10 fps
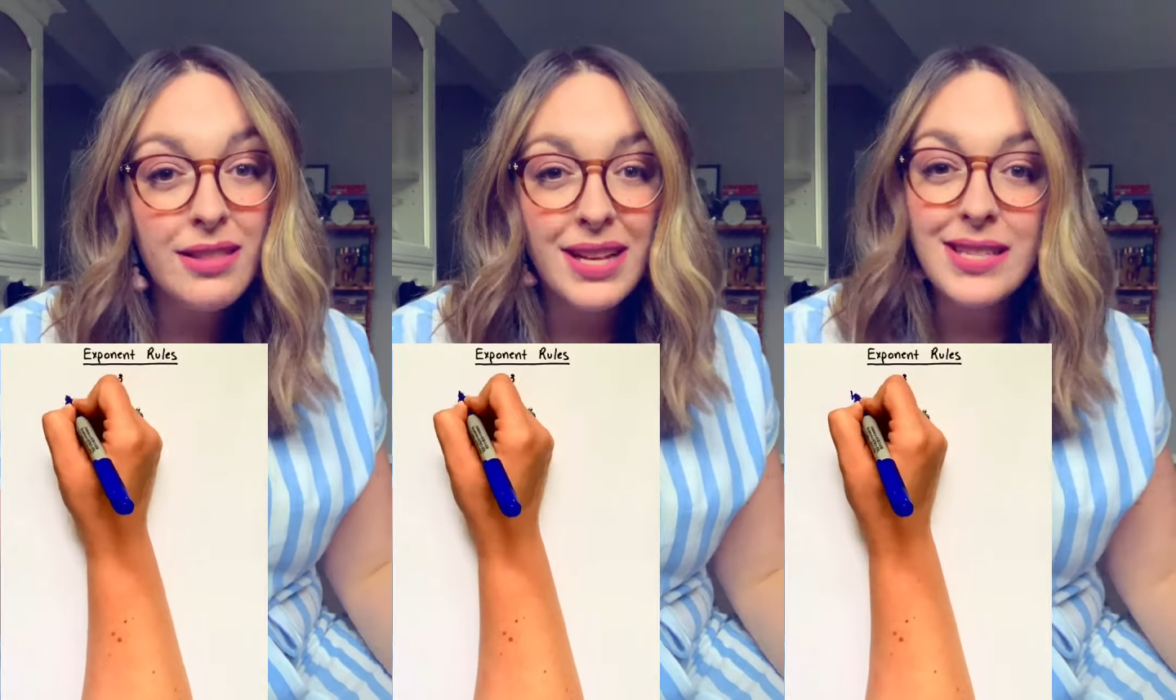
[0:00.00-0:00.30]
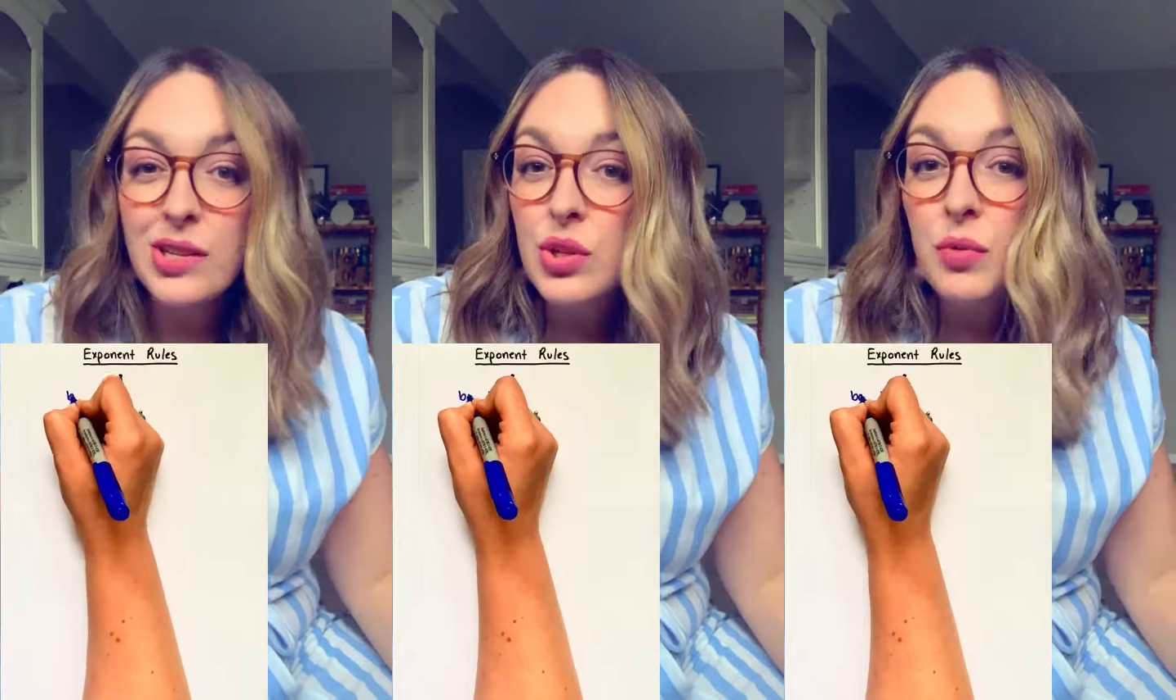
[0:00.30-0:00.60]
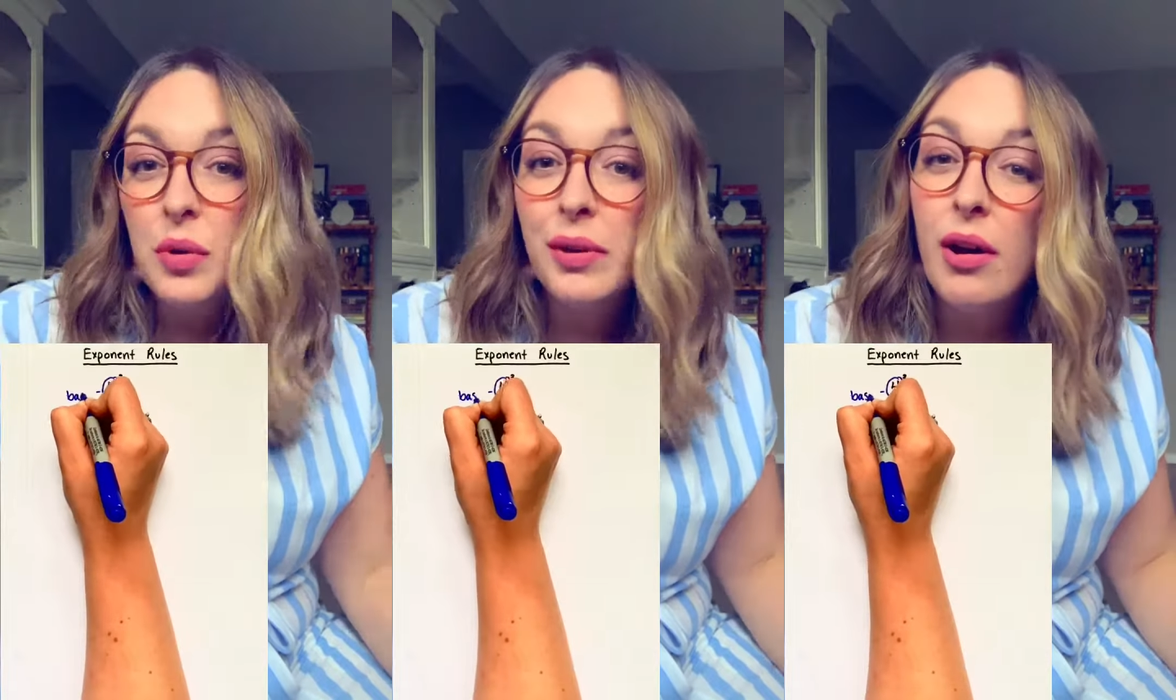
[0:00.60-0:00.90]
that's actually
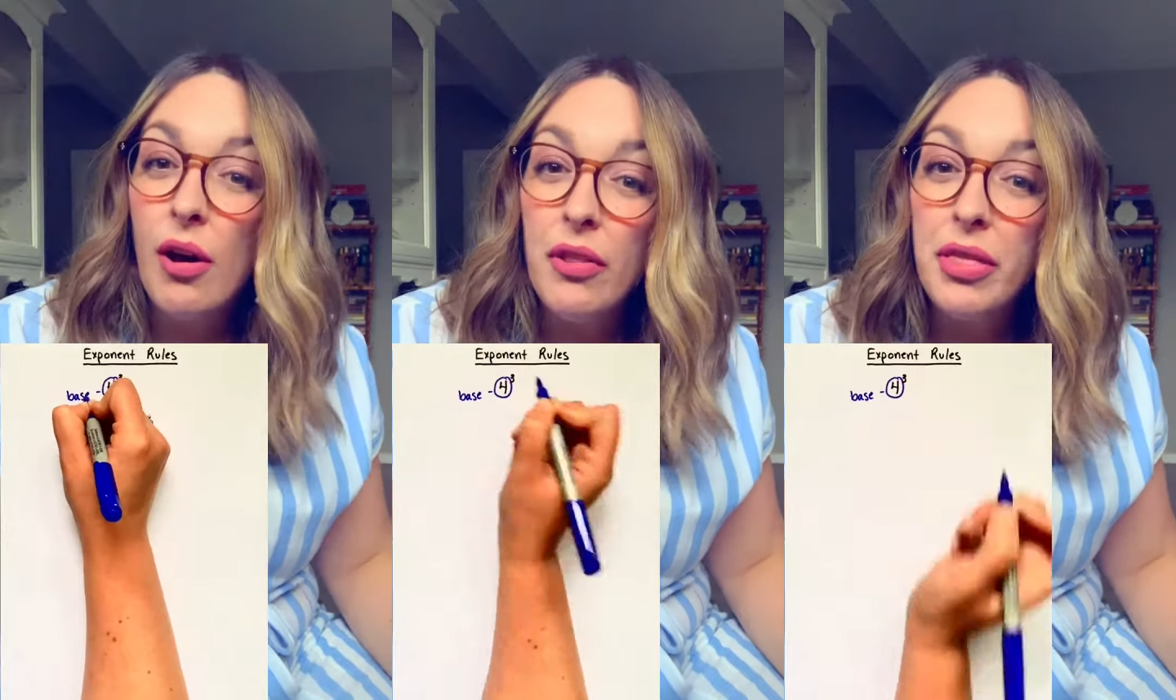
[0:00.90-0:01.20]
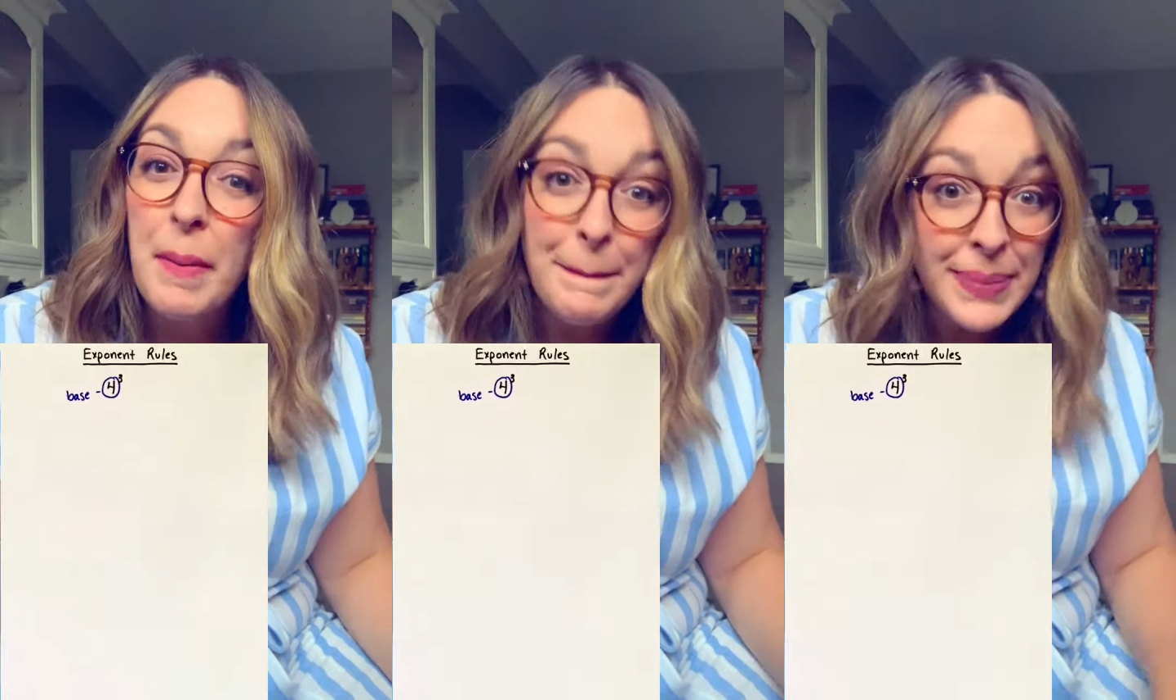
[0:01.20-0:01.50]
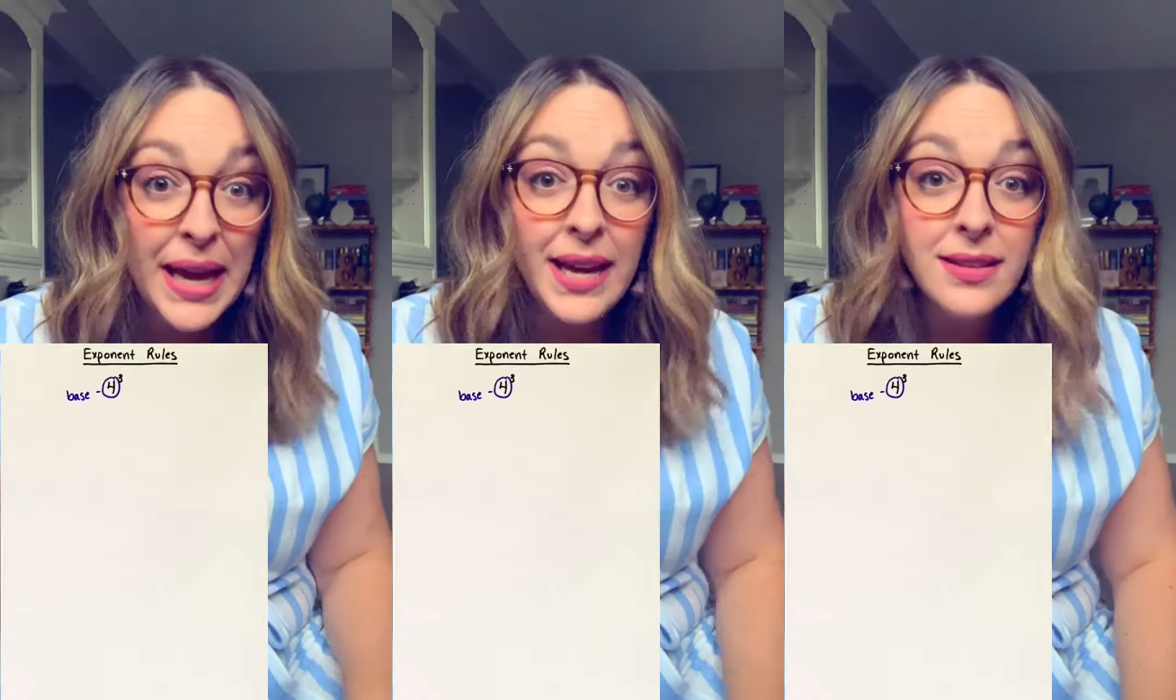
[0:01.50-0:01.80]
what we call the
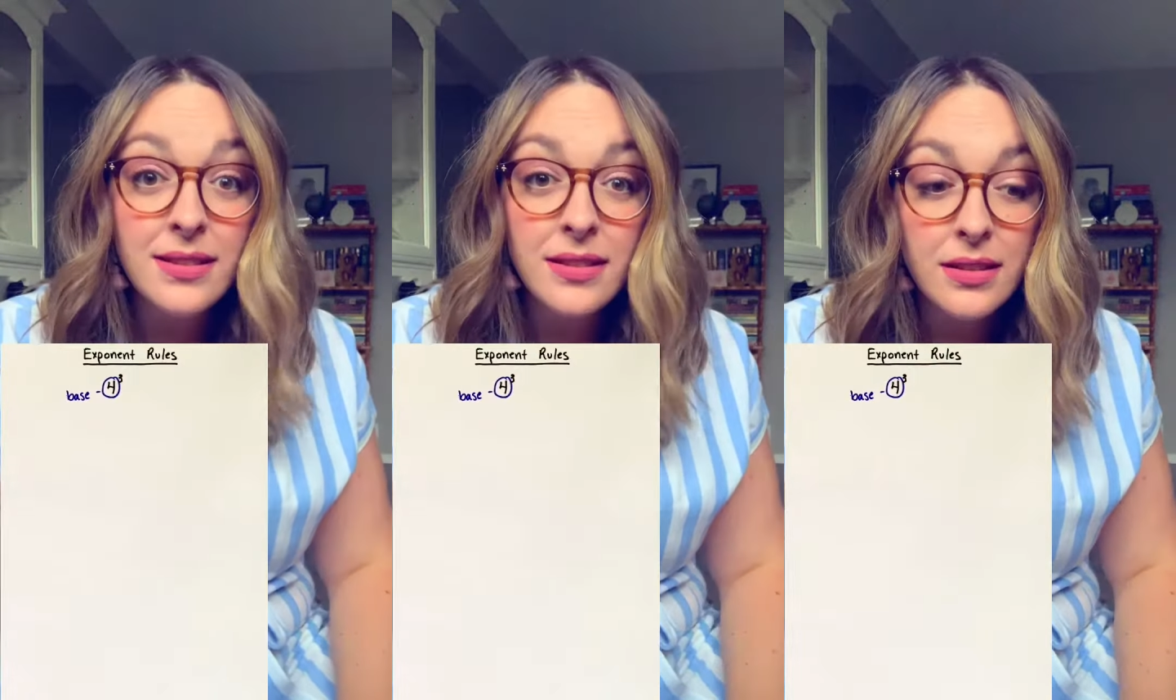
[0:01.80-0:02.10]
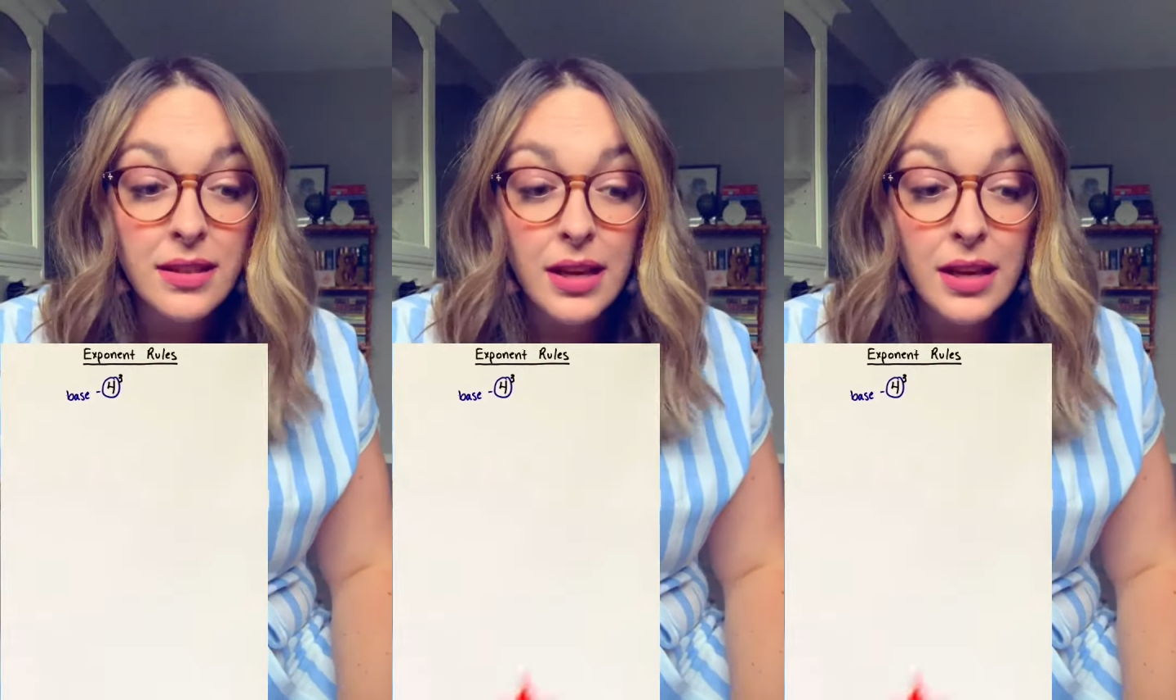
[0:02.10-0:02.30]
base.